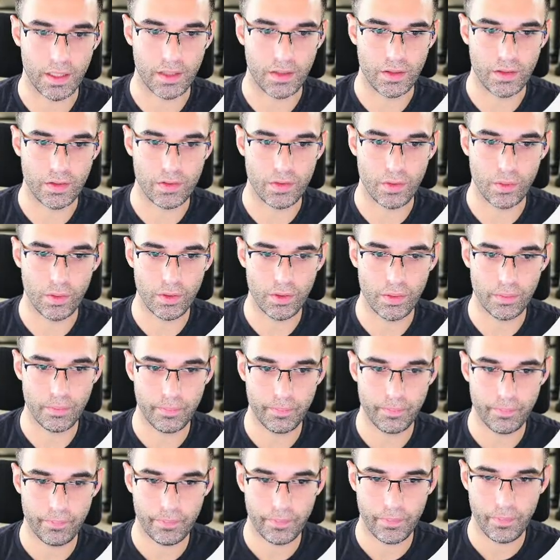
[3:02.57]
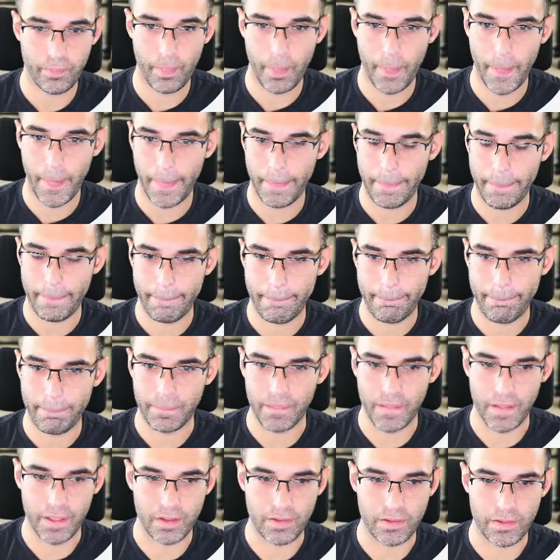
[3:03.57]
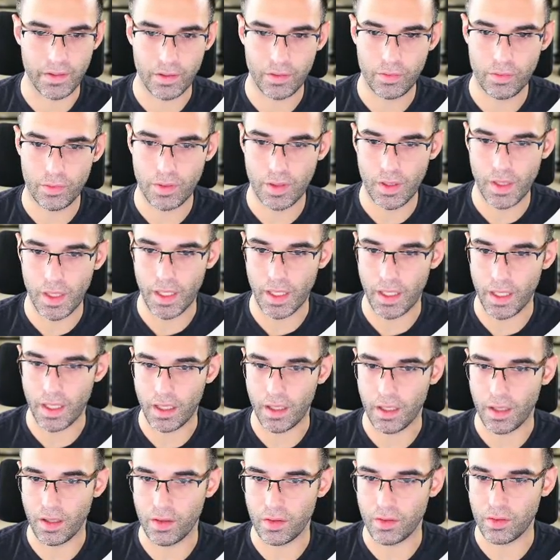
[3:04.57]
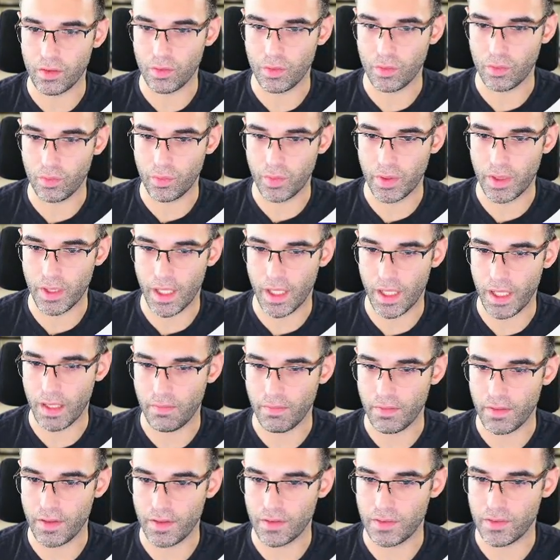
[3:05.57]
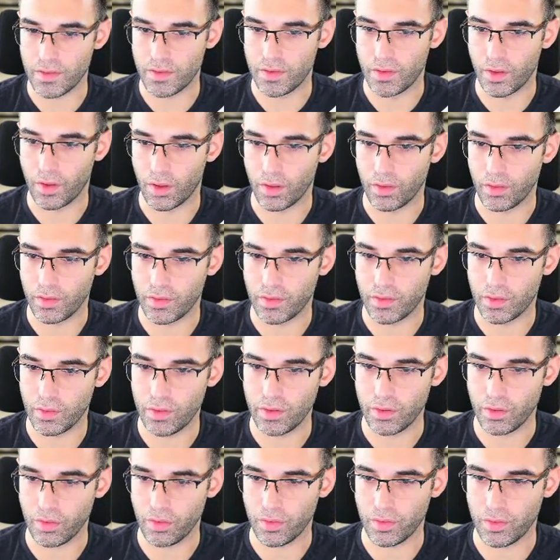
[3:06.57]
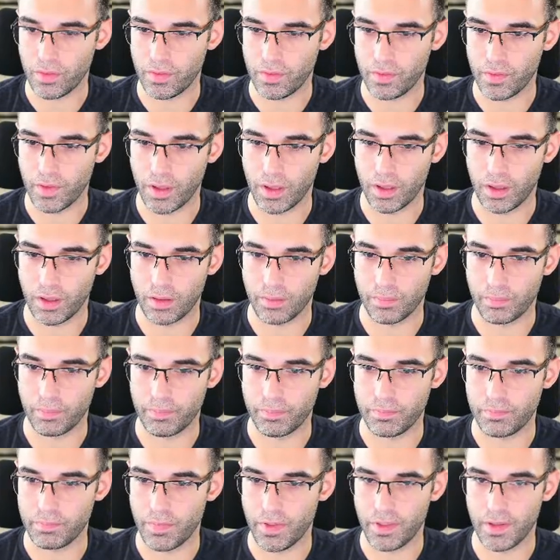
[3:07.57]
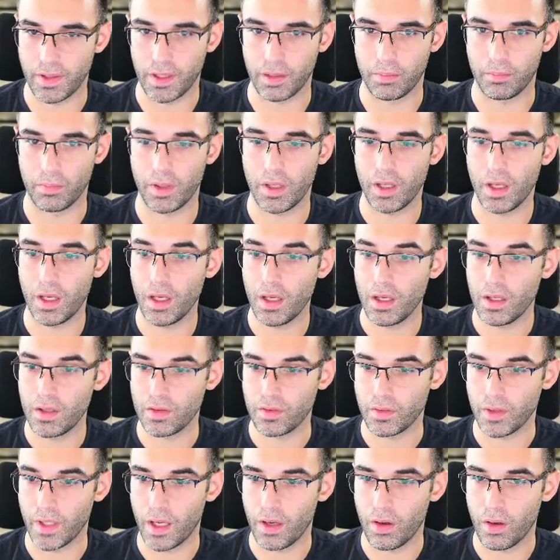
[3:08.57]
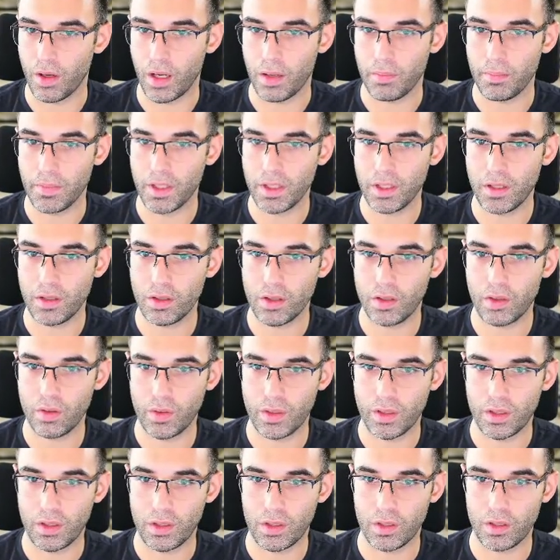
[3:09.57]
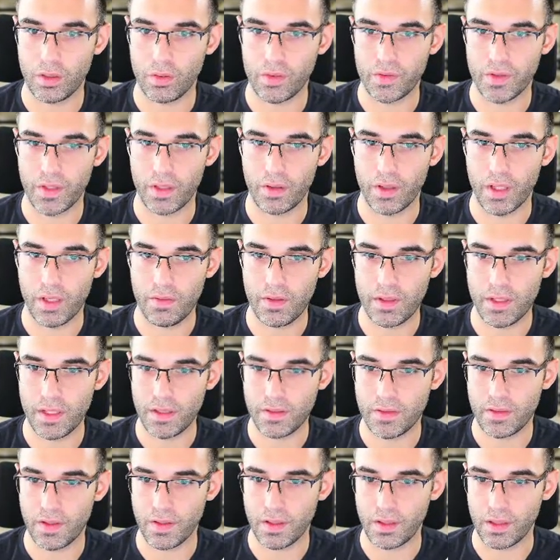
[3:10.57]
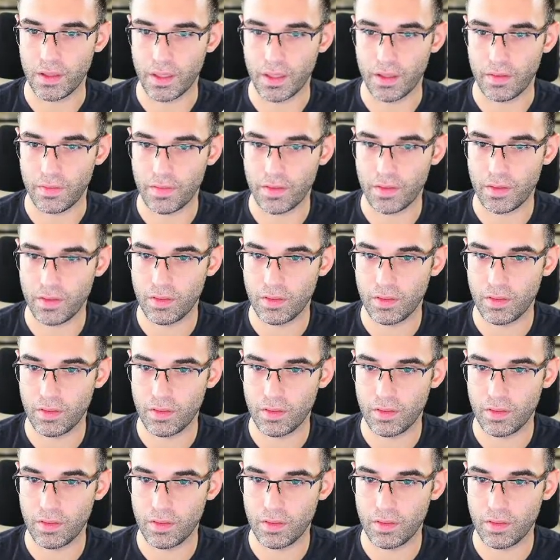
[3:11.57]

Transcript: Store, like so, and we have this Dawn Tutorials theme. So now I'm gonna go and close out everything to the left.